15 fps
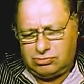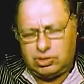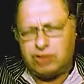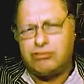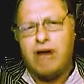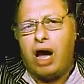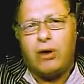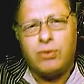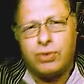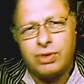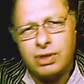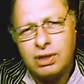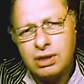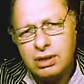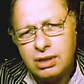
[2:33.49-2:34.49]
growth.
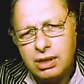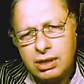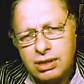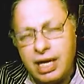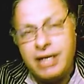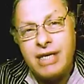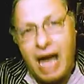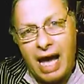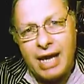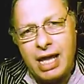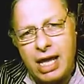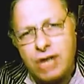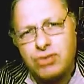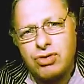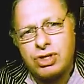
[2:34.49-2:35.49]
They're not
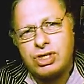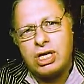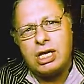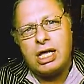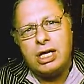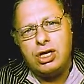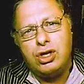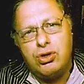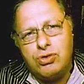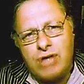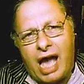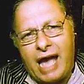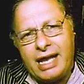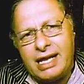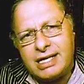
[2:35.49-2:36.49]
interested in the
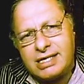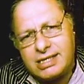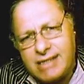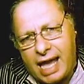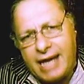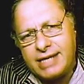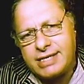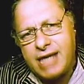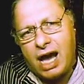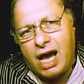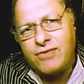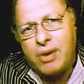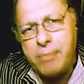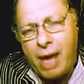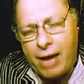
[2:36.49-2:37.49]
United States
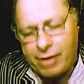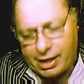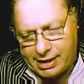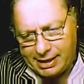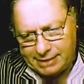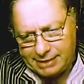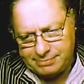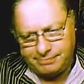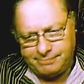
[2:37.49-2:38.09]
of America.